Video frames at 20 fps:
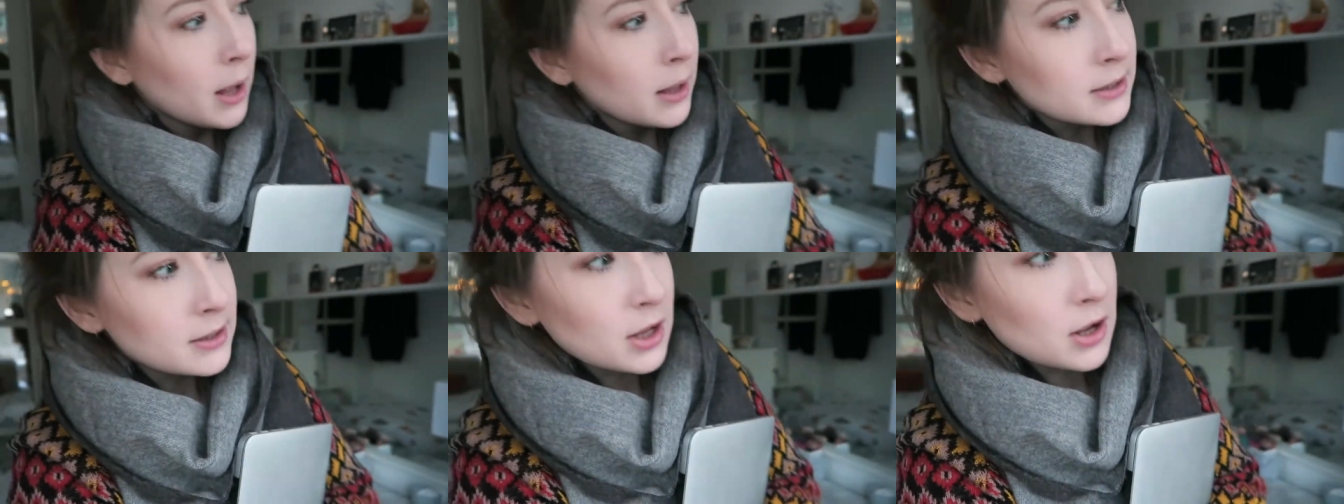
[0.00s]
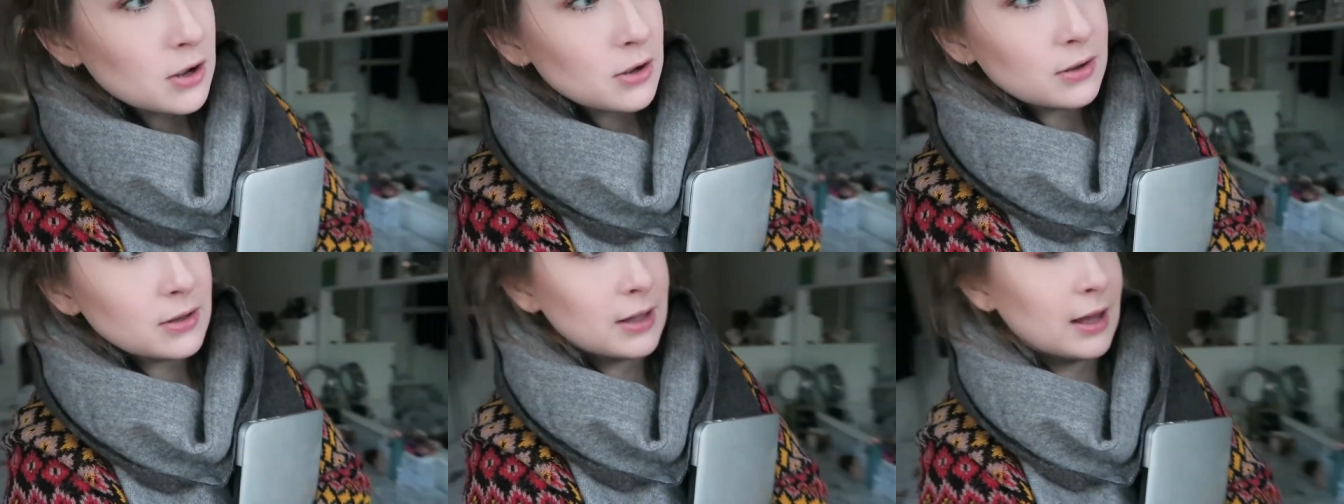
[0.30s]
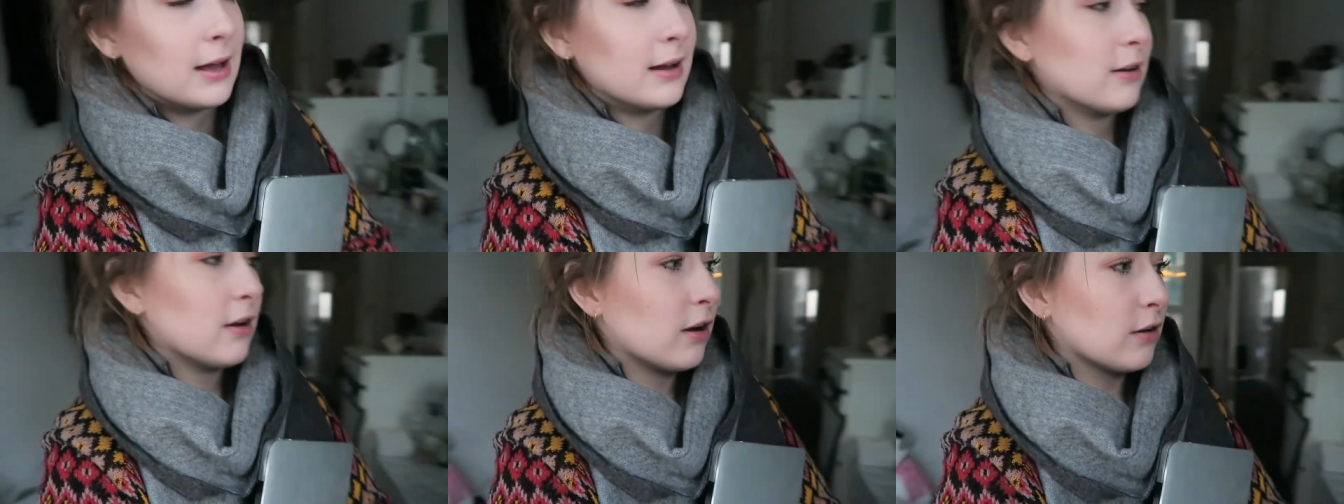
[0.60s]
So
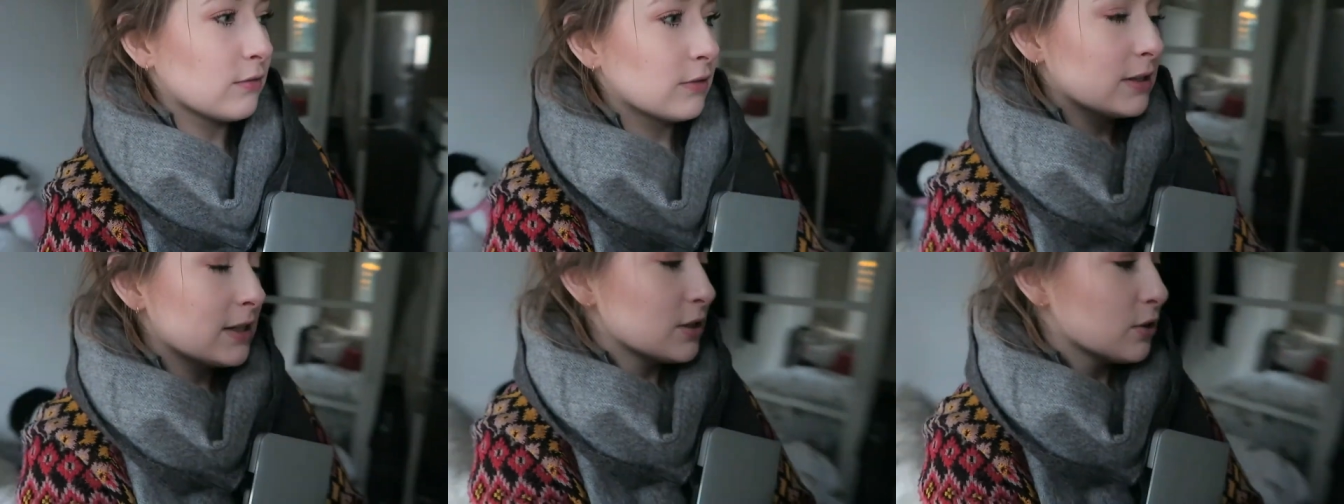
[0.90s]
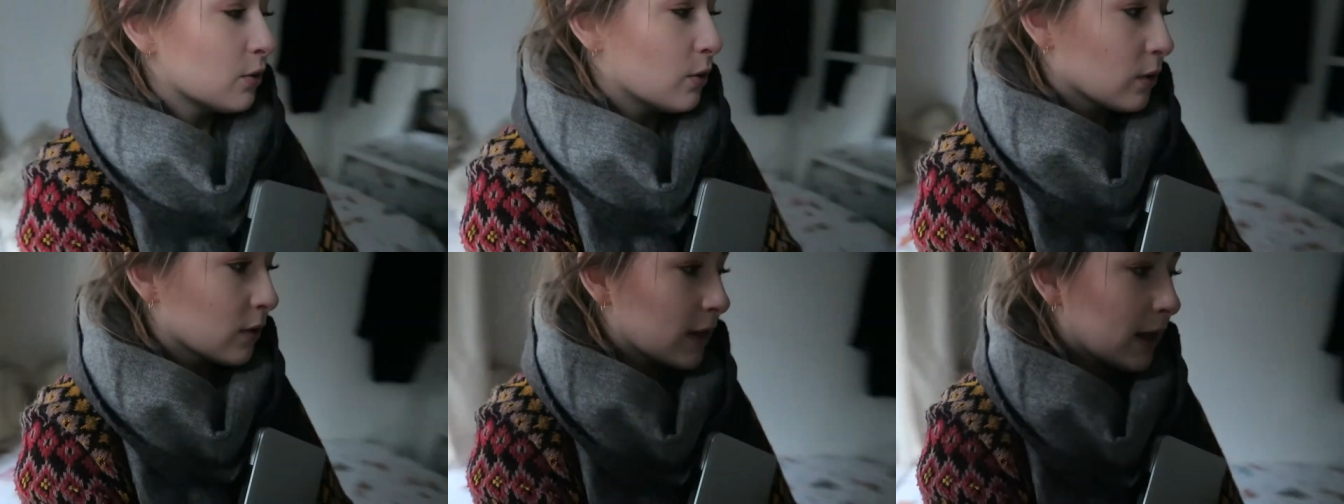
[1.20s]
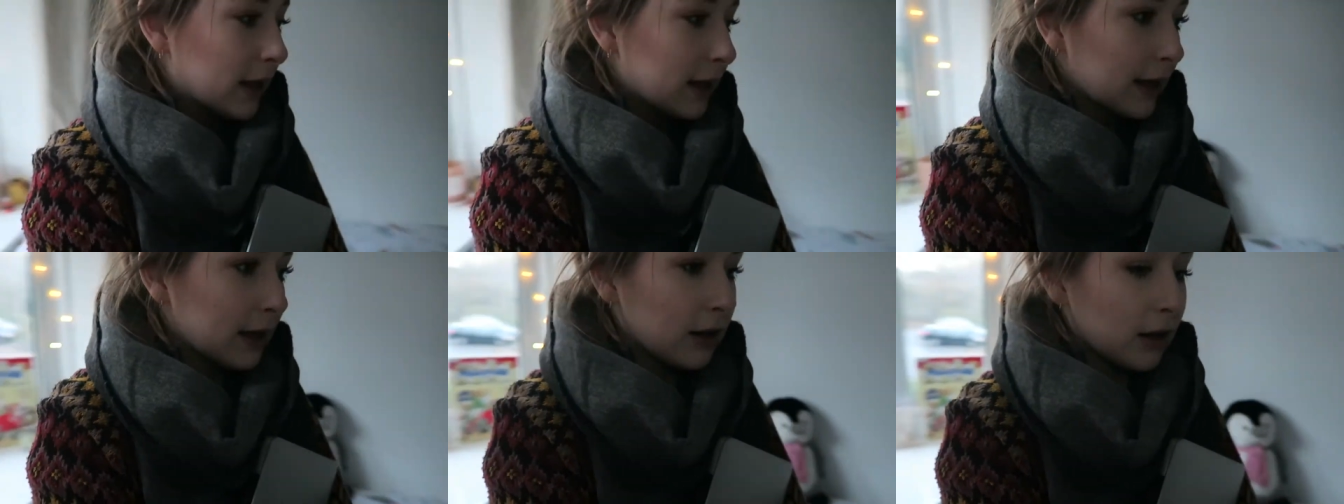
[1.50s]
yeah, I can't really talk
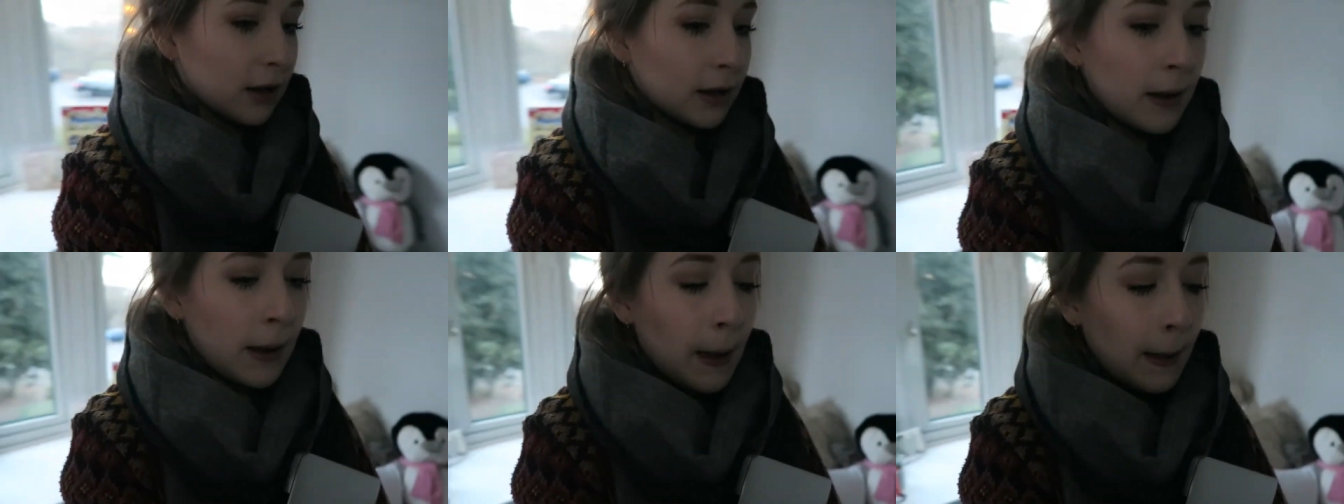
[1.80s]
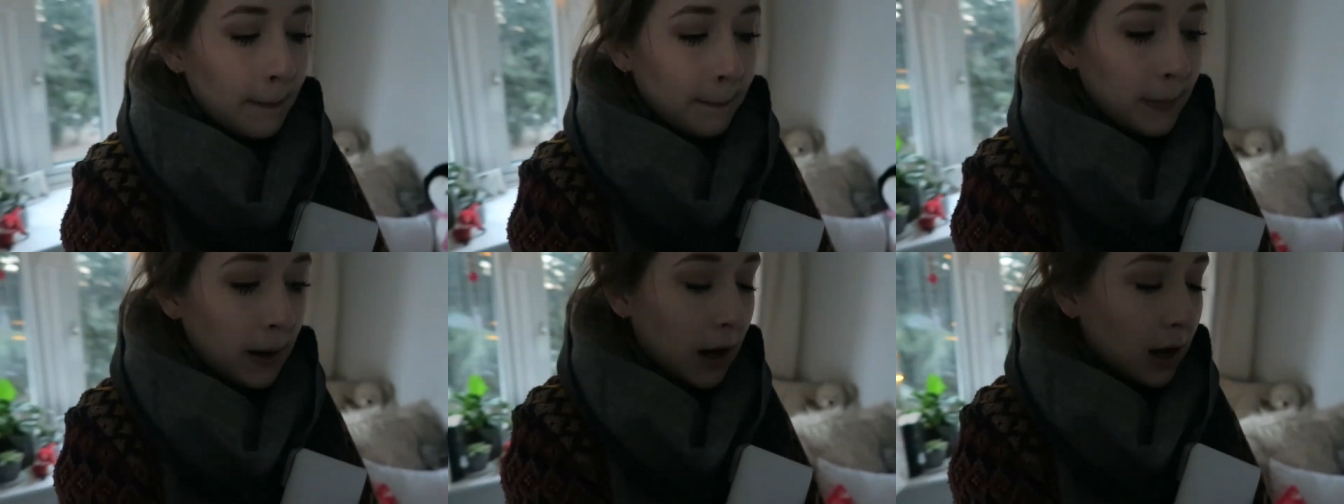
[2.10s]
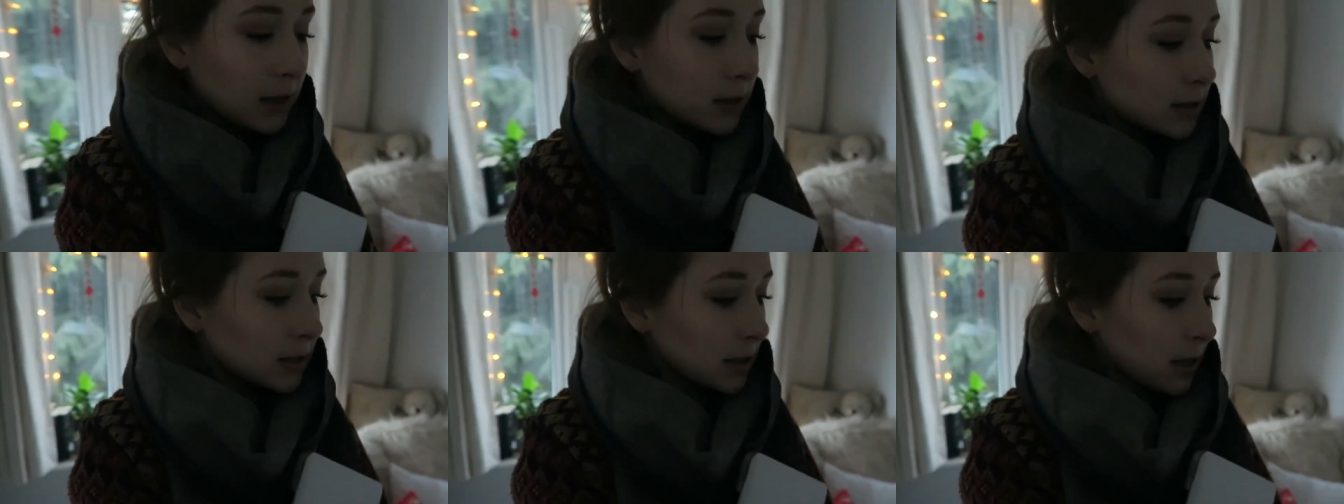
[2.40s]
there, can I?
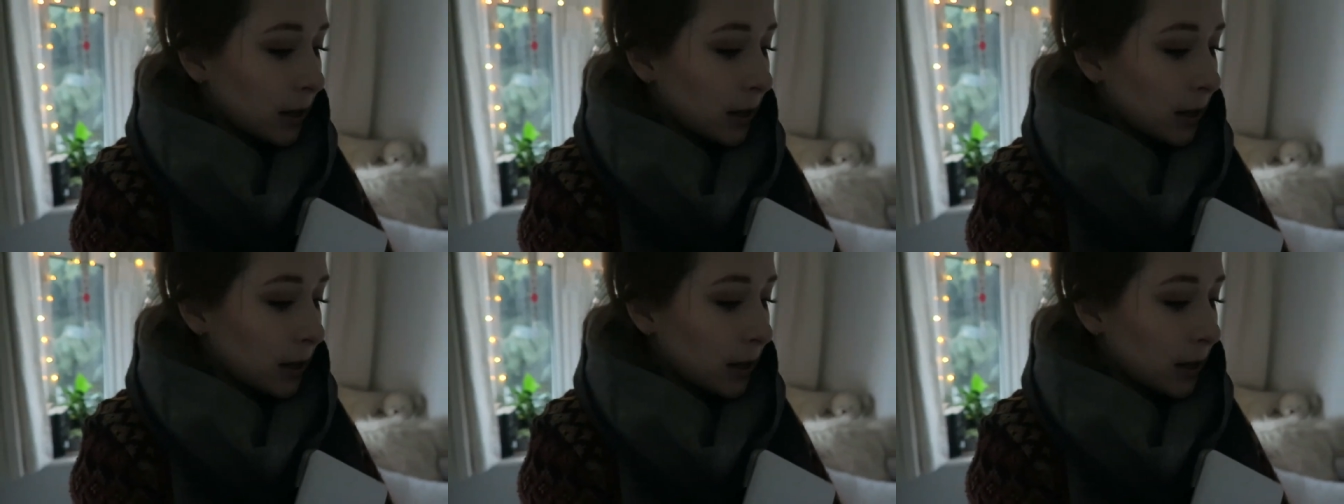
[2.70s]
But